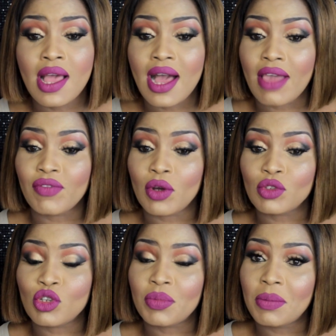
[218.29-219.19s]
I've
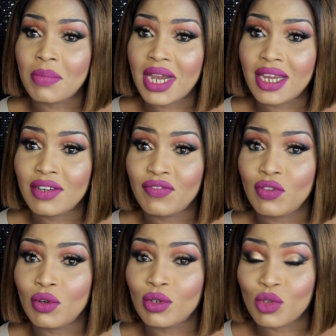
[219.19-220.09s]
also been married
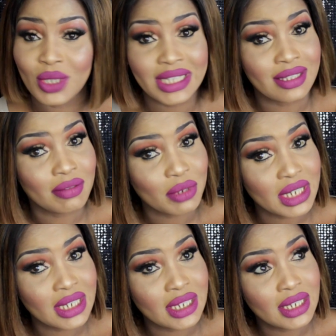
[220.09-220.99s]
for
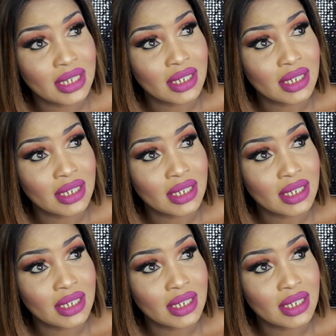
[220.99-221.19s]
23